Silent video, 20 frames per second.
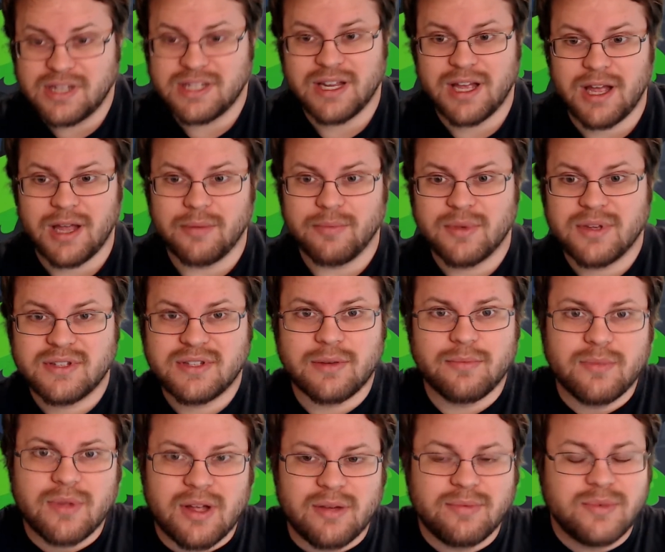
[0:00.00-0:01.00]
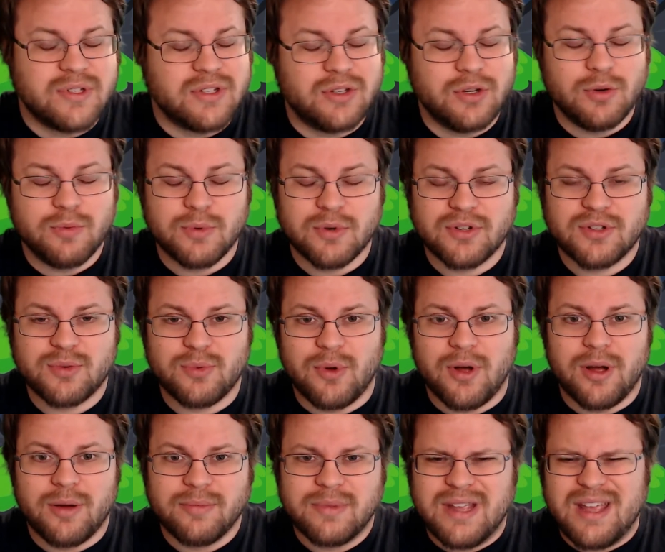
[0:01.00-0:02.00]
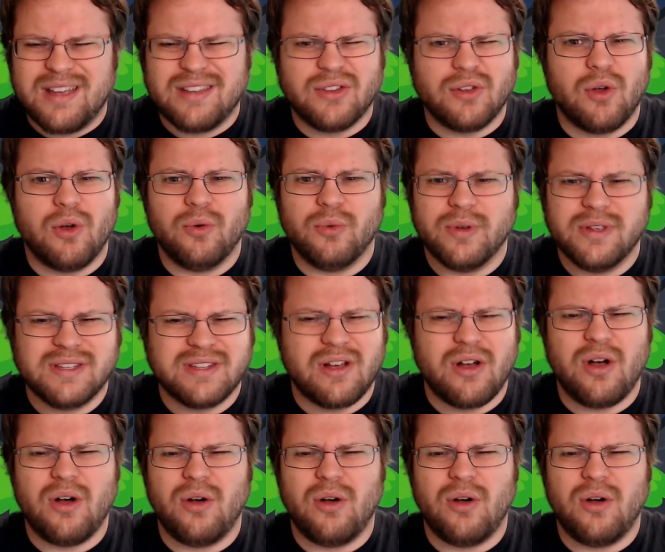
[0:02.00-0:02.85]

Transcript: time because I'm super swamped. As always